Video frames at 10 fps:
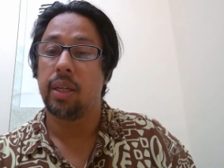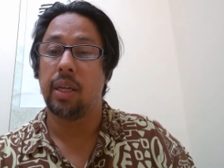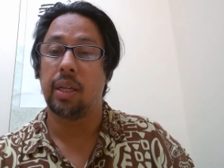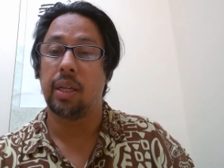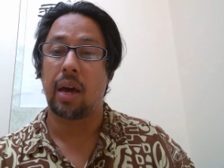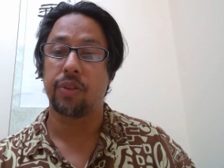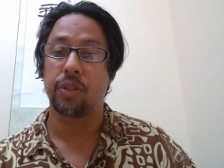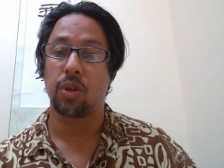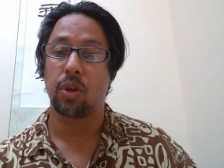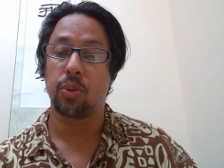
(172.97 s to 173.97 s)
in lava
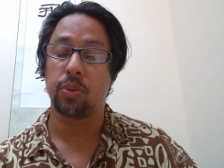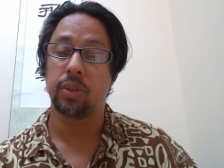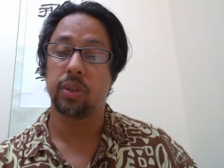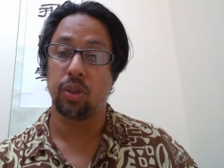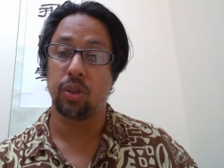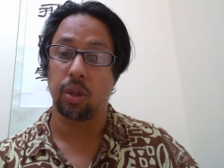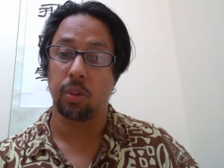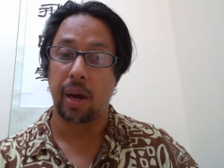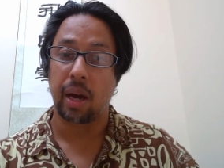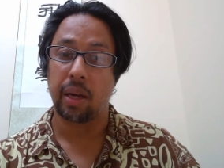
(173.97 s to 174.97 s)
zones you can
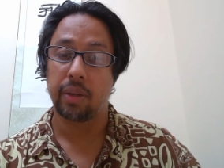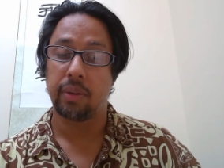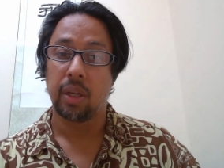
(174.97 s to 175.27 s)
buy.